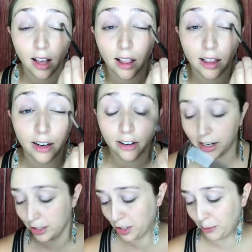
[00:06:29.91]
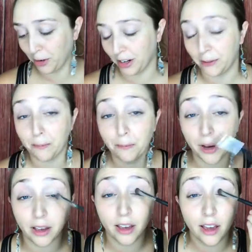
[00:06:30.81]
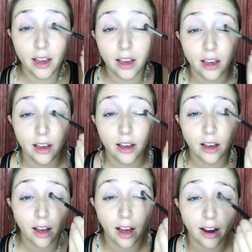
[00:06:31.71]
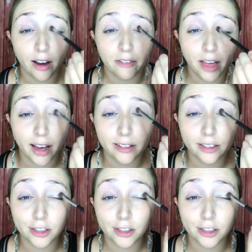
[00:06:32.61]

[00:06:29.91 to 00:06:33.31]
glittery shimmery, but I love that,